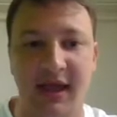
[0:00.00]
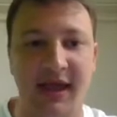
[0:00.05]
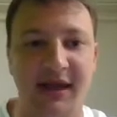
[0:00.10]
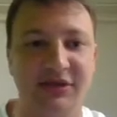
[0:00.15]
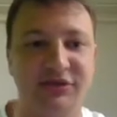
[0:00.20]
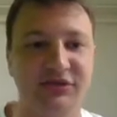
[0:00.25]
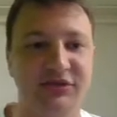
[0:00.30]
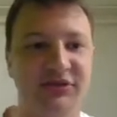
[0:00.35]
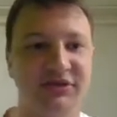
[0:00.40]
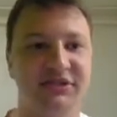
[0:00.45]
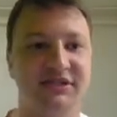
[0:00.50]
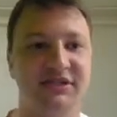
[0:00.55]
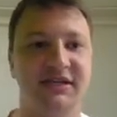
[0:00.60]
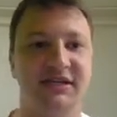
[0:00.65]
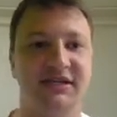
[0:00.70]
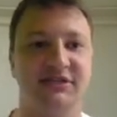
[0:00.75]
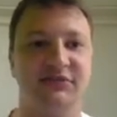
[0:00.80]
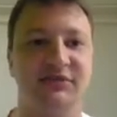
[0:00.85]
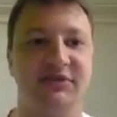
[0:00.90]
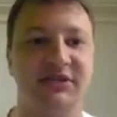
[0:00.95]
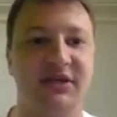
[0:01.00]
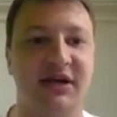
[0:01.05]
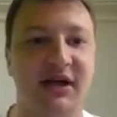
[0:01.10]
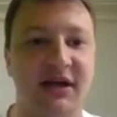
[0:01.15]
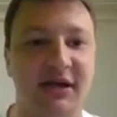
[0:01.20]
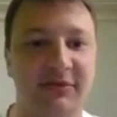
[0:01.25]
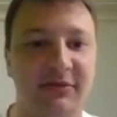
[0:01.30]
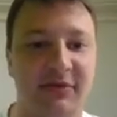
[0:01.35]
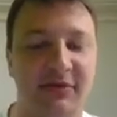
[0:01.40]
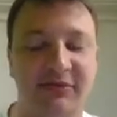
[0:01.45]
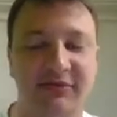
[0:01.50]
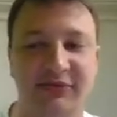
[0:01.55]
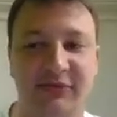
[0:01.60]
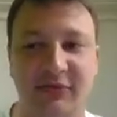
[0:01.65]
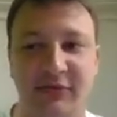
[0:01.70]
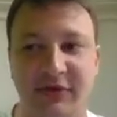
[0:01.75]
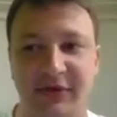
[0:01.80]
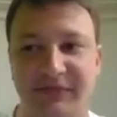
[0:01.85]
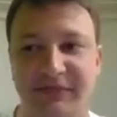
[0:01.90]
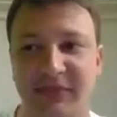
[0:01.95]
As you can see, as we talked about
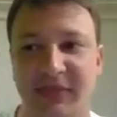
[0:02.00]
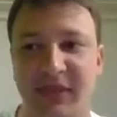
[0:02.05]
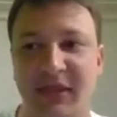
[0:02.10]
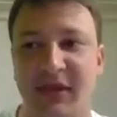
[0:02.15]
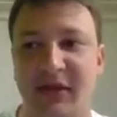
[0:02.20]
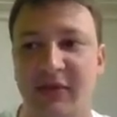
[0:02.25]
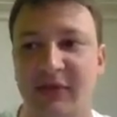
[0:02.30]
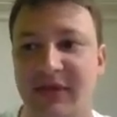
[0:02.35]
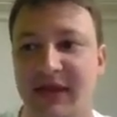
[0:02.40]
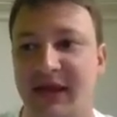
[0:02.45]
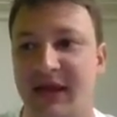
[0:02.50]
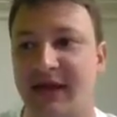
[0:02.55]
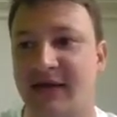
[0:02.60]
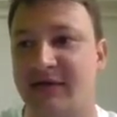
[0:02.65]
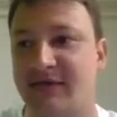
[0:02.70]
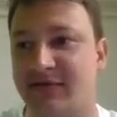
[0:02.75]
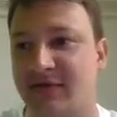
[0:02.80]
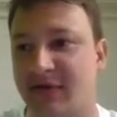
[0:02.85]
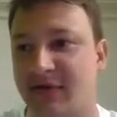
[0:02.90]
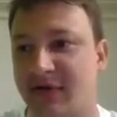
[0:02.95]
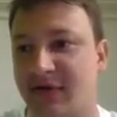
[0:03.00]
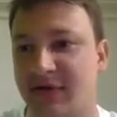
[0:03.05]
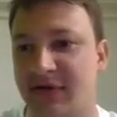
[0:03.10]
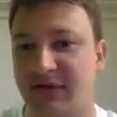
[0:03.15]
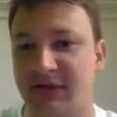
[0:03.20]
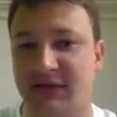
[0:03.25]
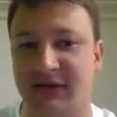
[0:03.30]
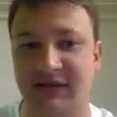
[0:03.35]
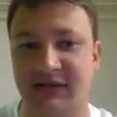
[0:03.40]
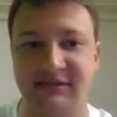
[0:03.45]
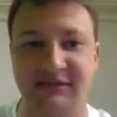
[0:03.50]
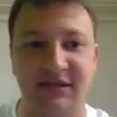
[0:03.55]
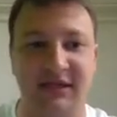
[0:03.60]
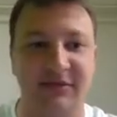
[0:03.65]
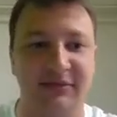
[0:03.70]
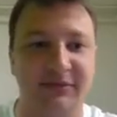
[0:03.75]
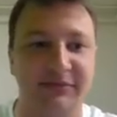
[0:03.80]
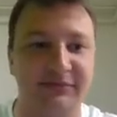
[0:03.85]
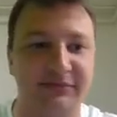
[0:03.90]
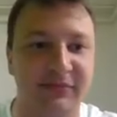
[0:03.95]
before, we have all lines
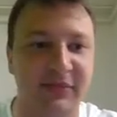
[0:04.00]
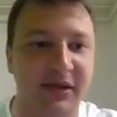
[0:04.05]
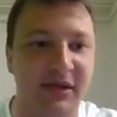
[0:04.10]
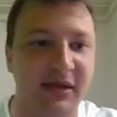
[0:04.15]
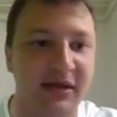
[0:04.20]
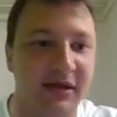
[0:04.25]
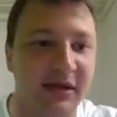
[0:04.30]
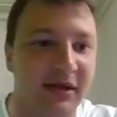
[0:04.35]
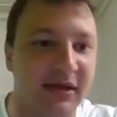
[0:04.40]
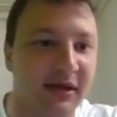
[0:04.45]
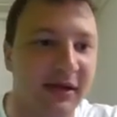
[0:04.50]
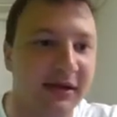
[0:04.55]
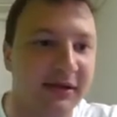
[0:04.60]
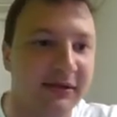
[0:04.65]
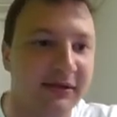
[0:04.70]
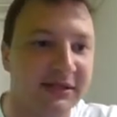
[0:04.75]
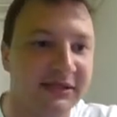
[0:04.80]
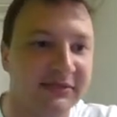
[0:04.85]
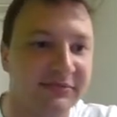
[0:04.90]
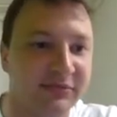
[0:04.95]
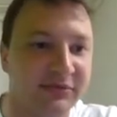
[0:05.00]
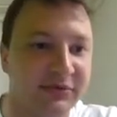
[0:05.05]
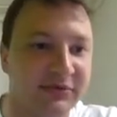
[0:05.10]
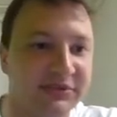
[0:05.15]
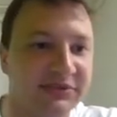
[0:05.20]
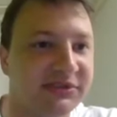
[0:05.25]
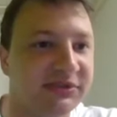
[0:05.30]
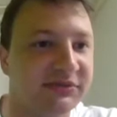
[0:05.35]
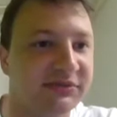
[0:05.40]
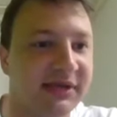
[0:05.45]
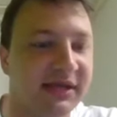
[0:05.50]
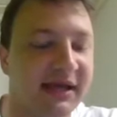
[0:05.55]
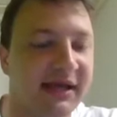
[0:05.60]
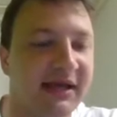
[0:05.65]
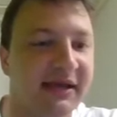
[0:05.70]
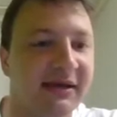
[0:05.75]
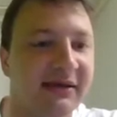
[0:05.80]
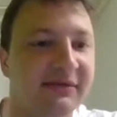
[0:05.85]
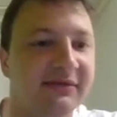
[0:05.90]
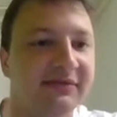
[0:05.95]
labeled. Um, this portion we
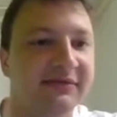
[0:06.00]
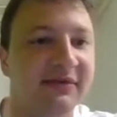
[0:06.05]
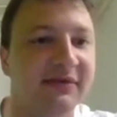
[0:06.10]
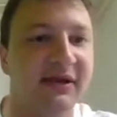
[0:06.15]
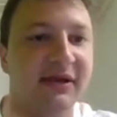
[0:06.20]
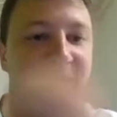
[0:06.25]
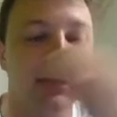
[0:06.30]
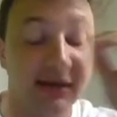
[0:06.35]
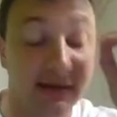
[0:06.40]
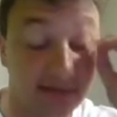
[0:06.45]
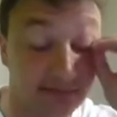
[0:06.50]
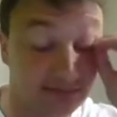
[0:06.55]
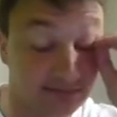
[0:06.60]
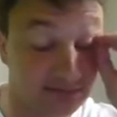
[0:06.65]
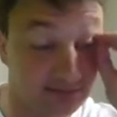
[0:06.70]
have uh,